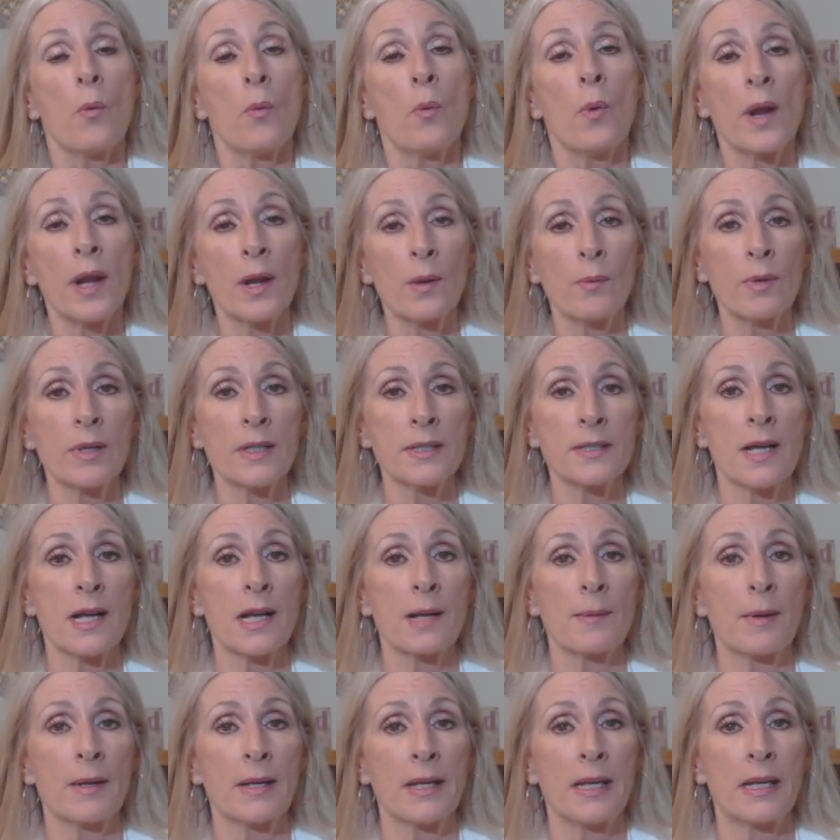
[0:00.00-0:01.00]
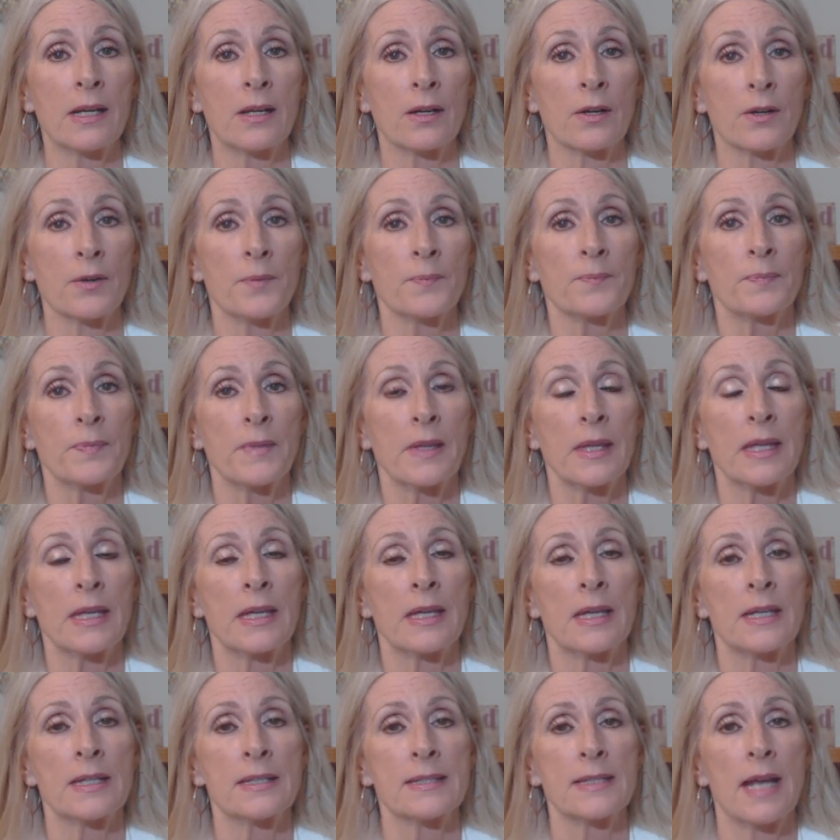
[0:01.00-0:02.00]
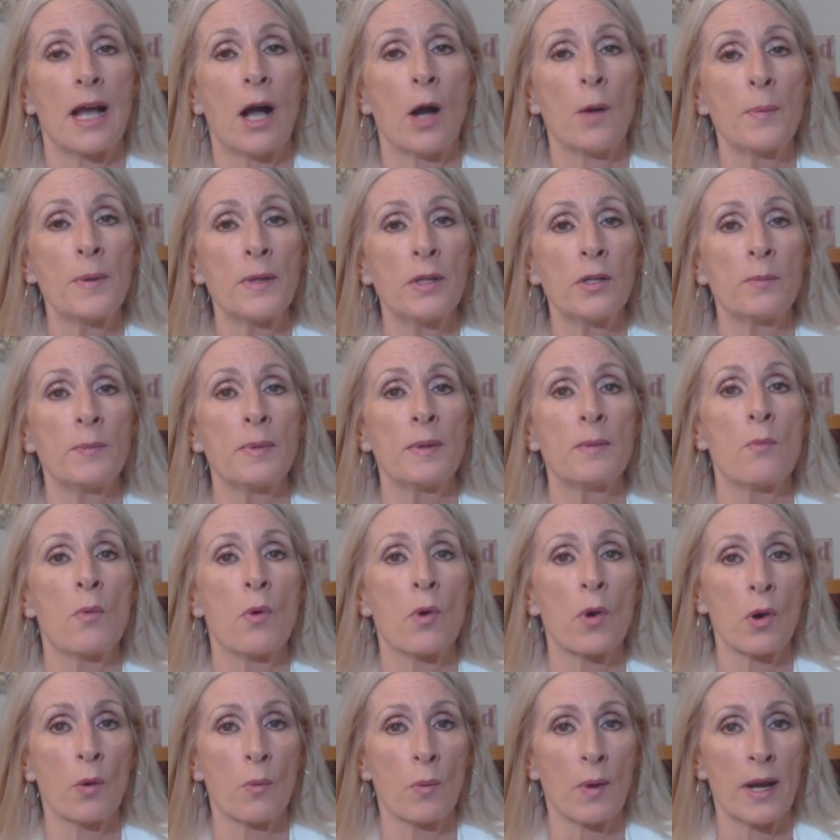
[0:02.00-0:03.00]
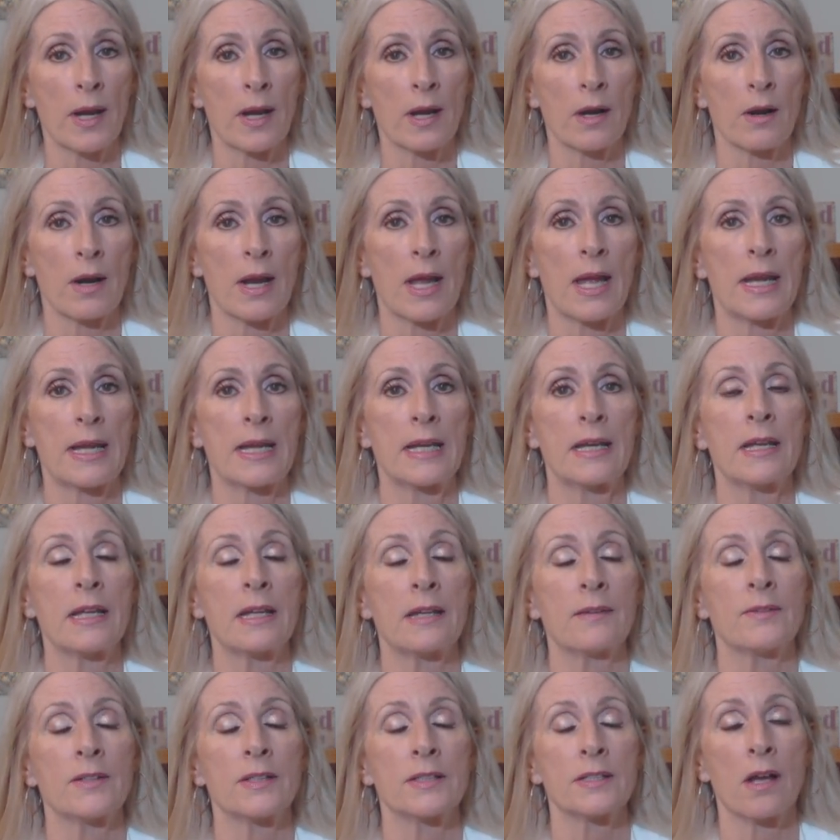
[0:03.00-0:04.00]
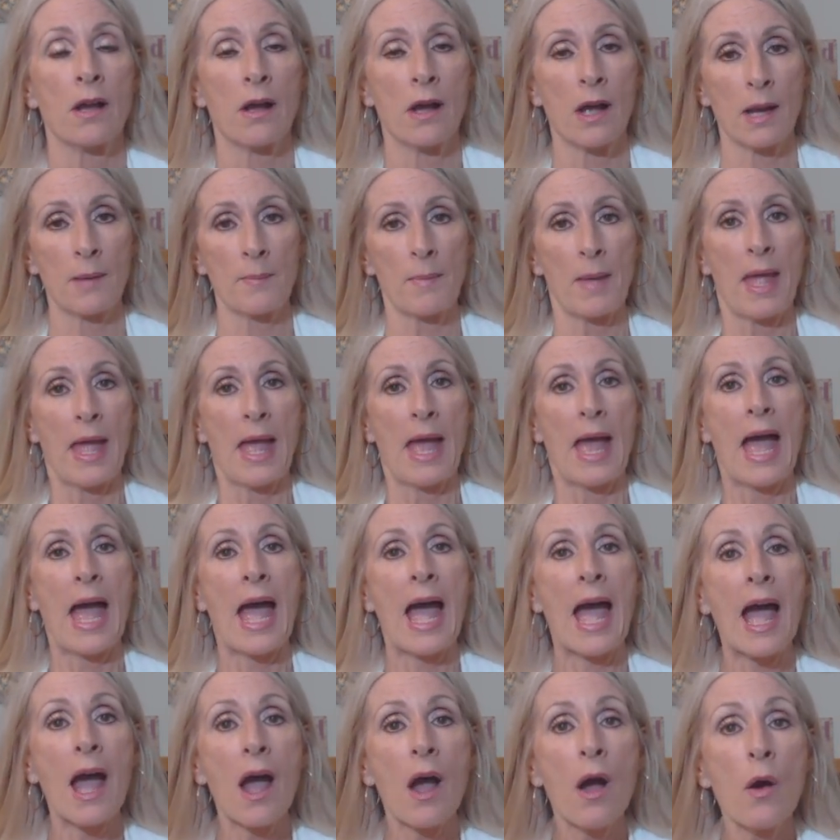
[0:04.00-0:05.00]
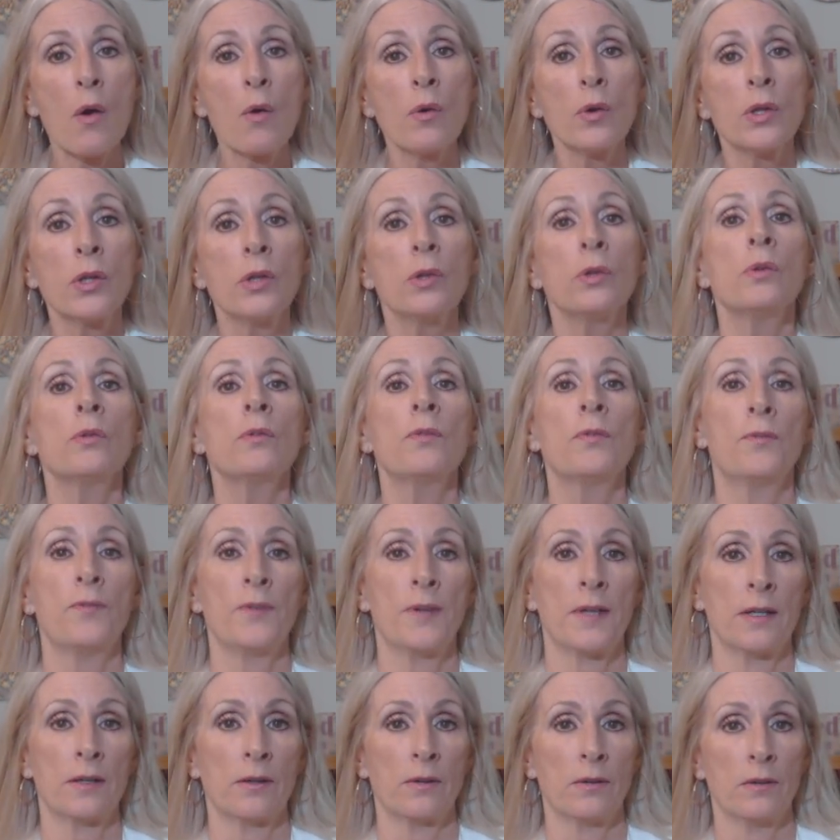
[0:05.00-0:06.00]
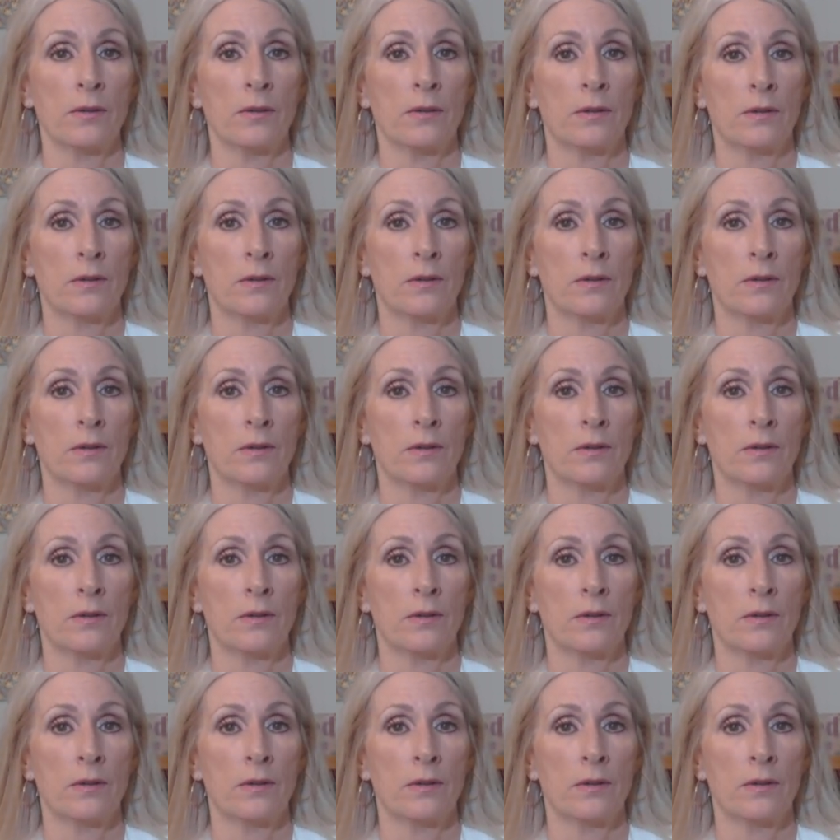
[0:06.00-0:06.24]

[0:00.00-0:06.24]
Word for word: what I want to talk about here is helping you be more aware at any given time how you feel.